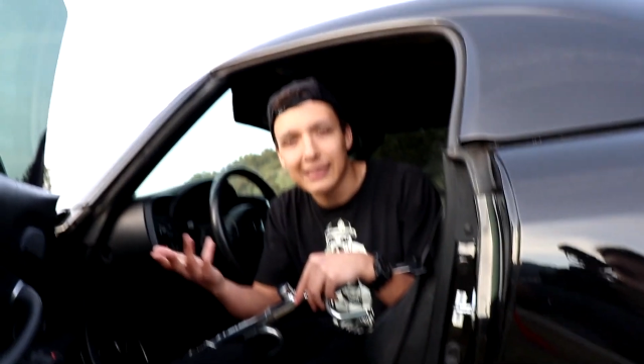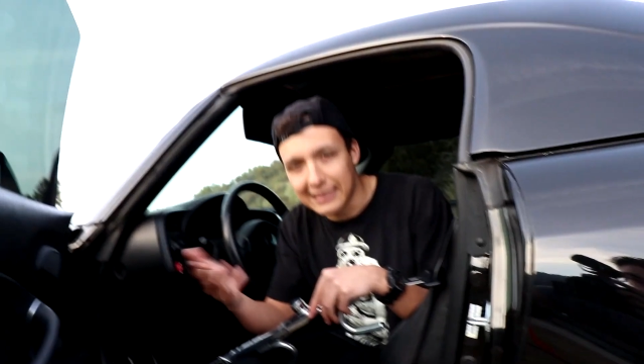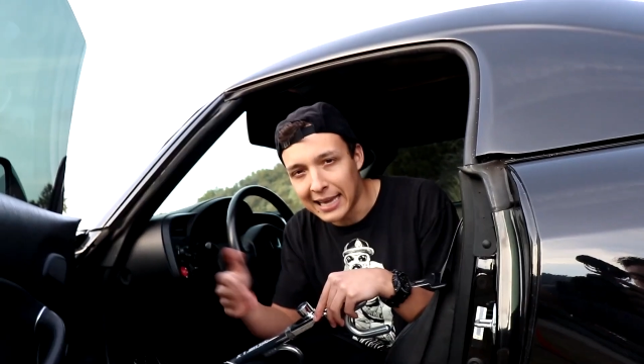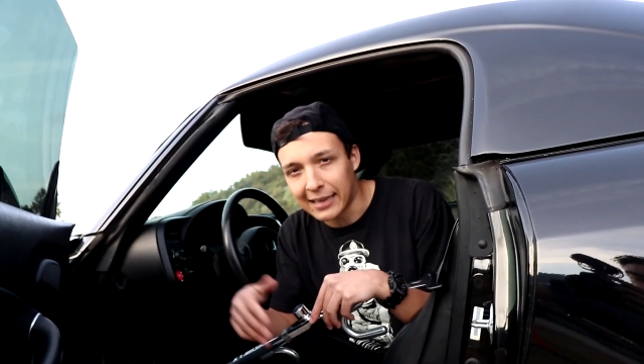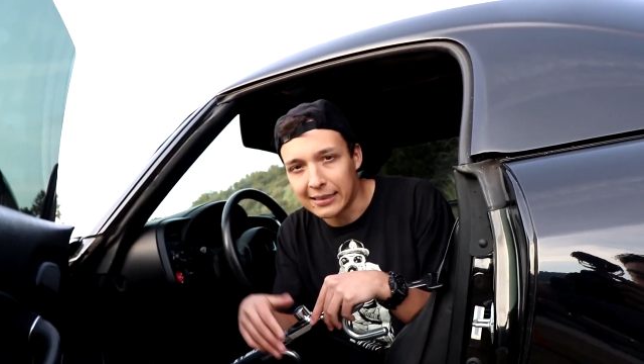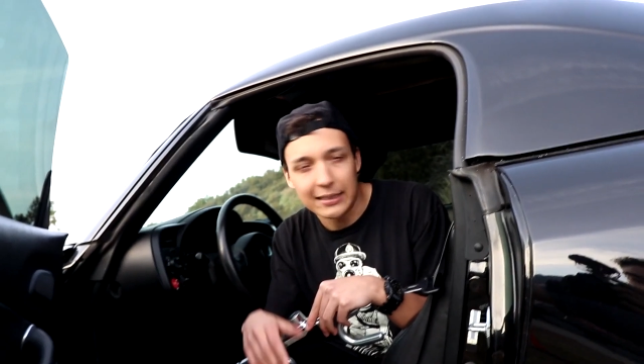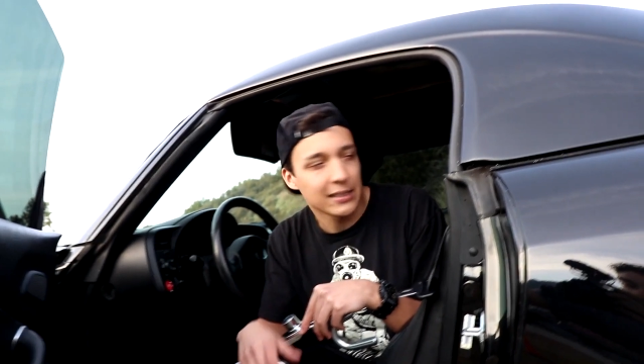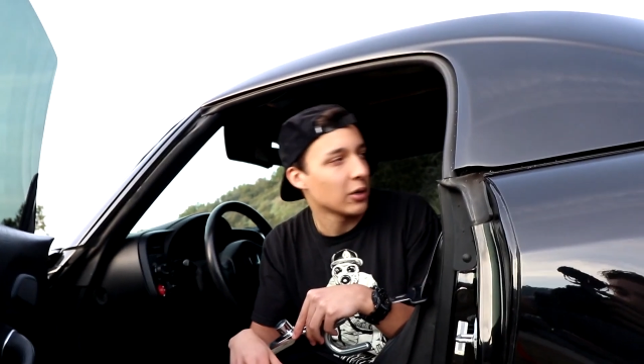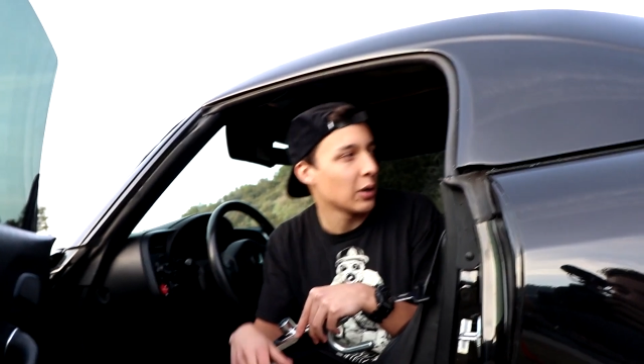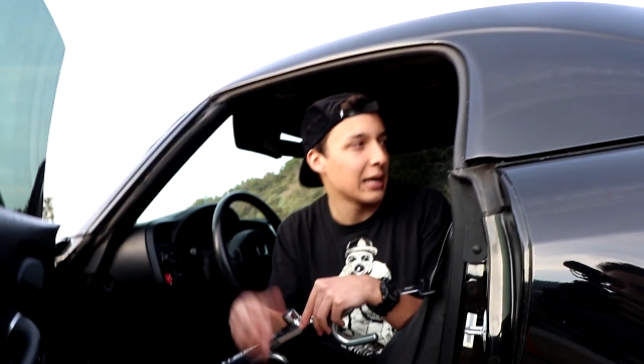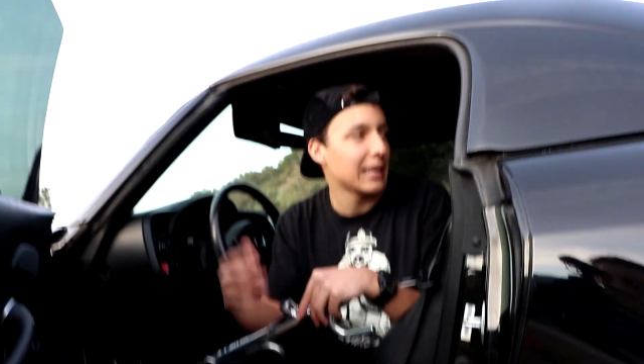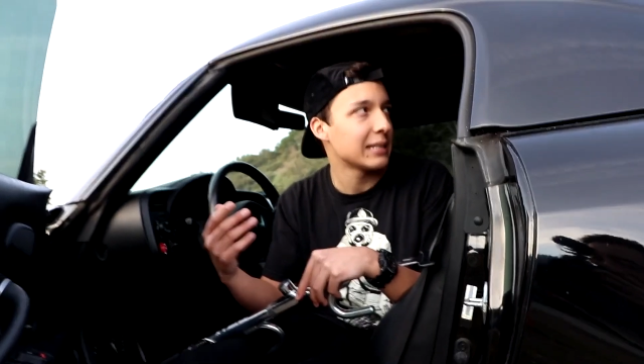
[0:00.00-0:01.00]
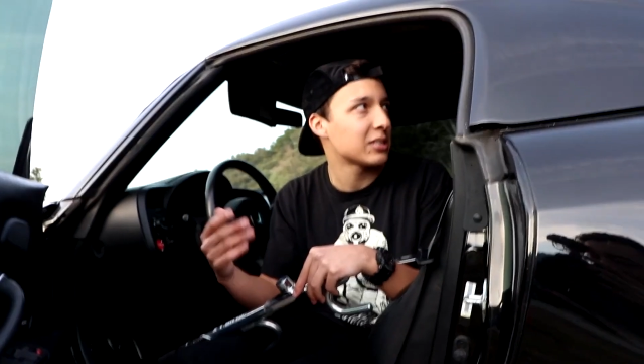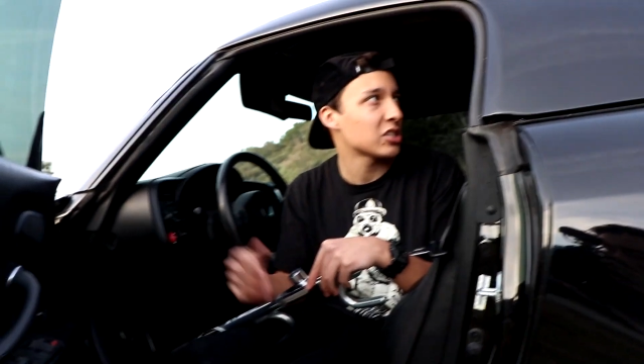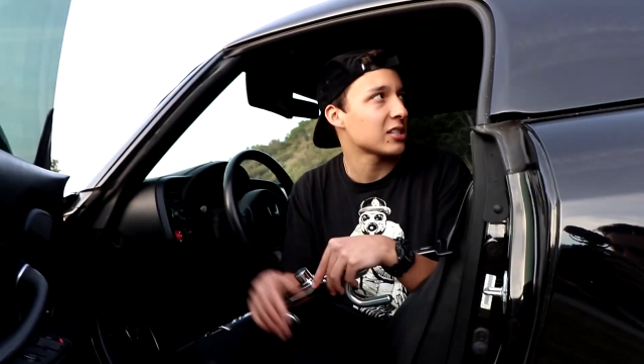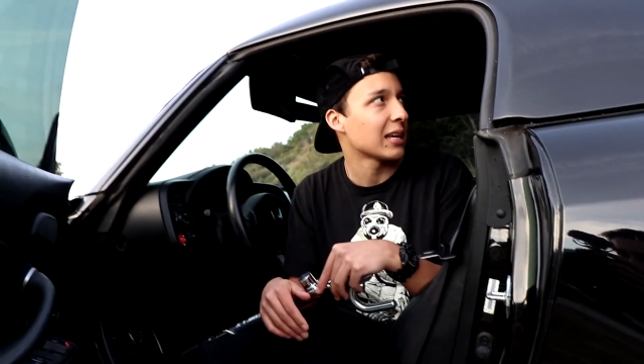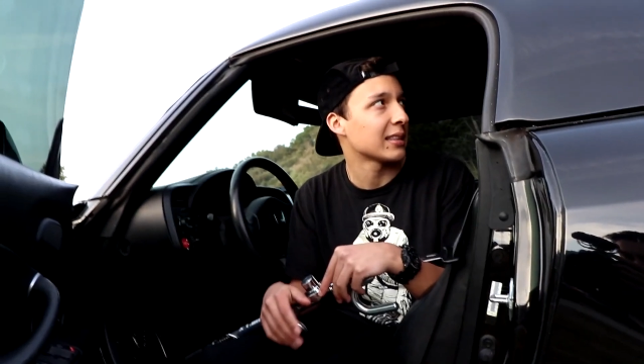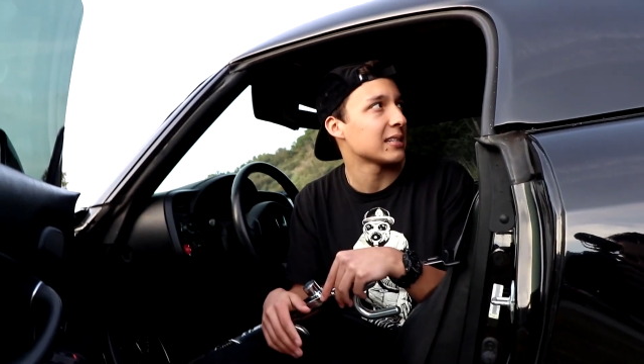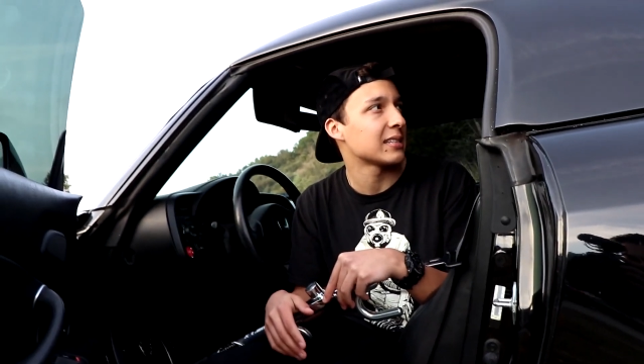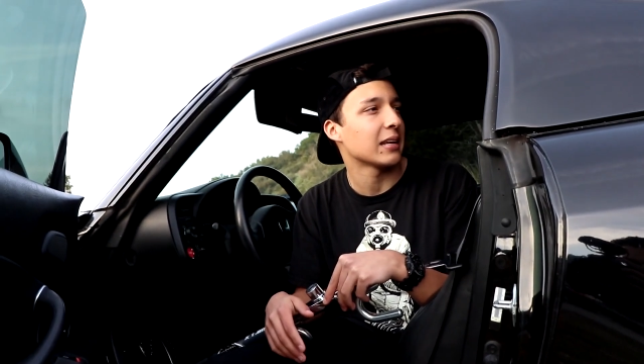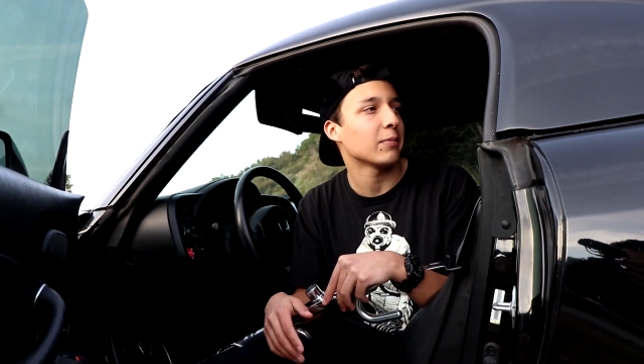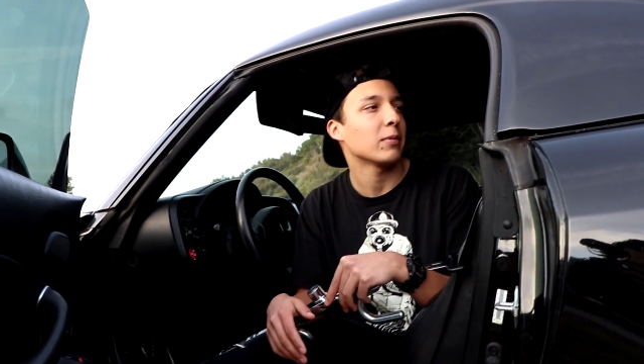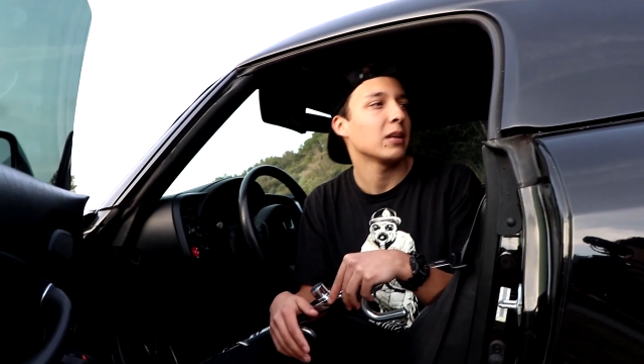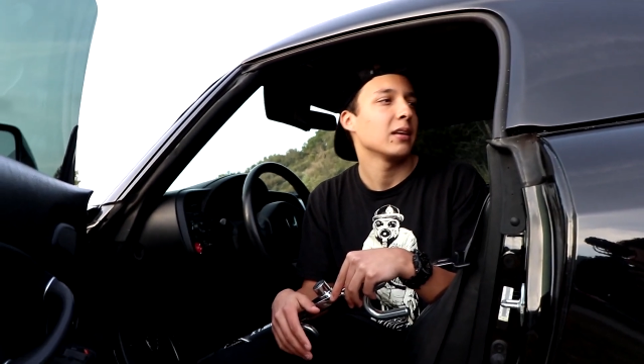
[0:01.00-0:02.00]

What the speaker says: Exactly, so it's just not the same.